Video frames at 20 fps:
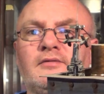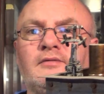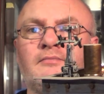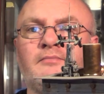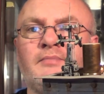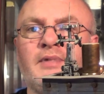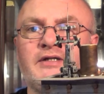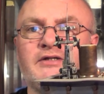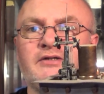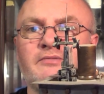
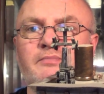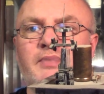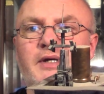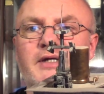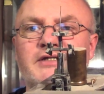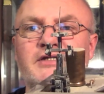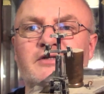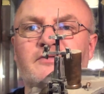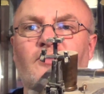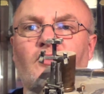bits and
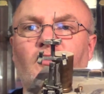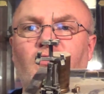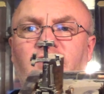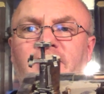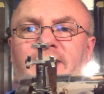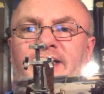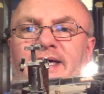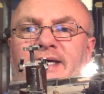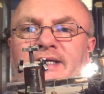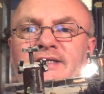pieces of old
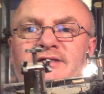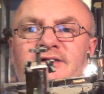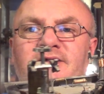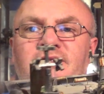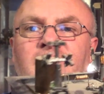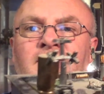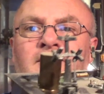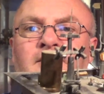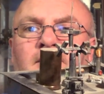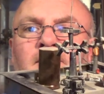kits,
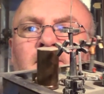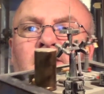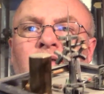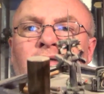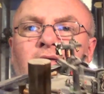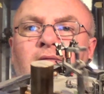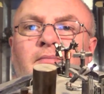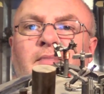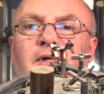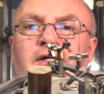
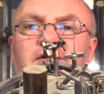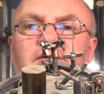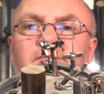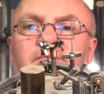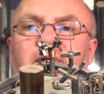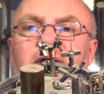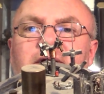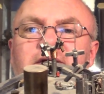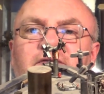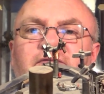bits and
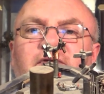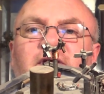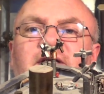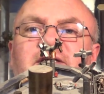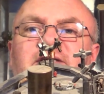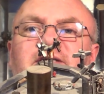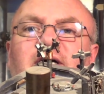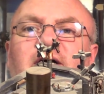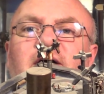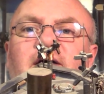pieces of the
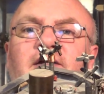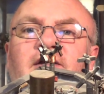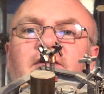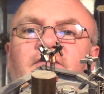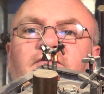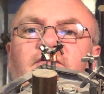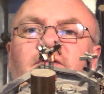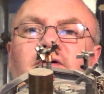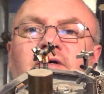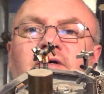inside of